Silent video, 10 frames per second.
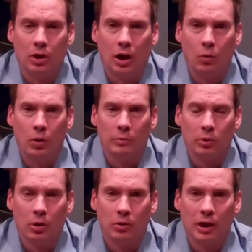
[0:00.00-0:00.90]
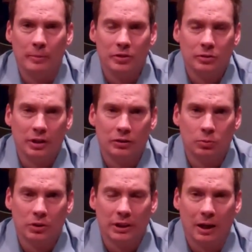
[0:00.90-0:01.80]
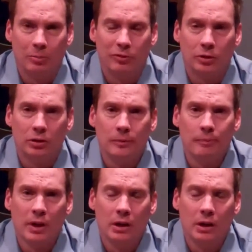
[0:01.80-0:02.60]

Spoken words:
one program is really helpful.